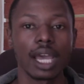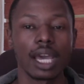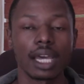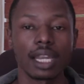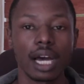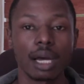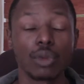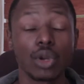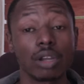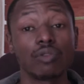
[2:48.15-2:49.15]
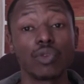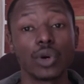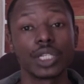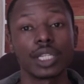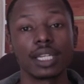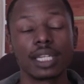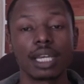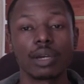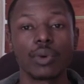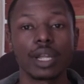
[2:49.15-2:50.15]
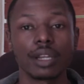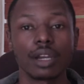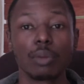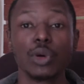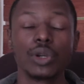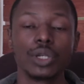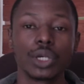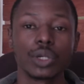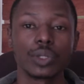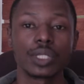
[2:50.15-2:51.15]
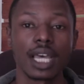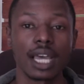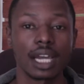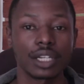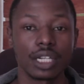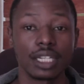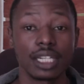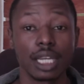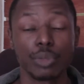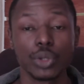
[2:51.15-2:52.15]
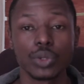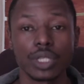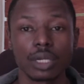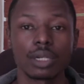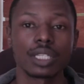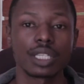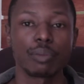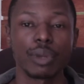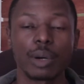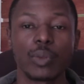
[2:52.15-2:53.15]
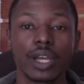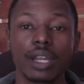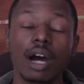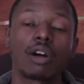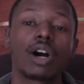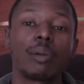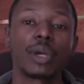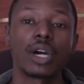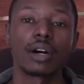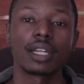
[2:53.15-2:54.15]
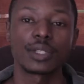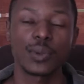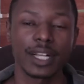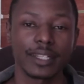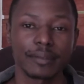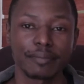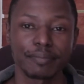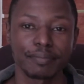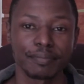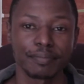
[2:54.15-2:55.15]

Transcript: and I'm looking forward to the day when Komodo Jones actually debuts here in Zimbabwe at our Comic-Con as well.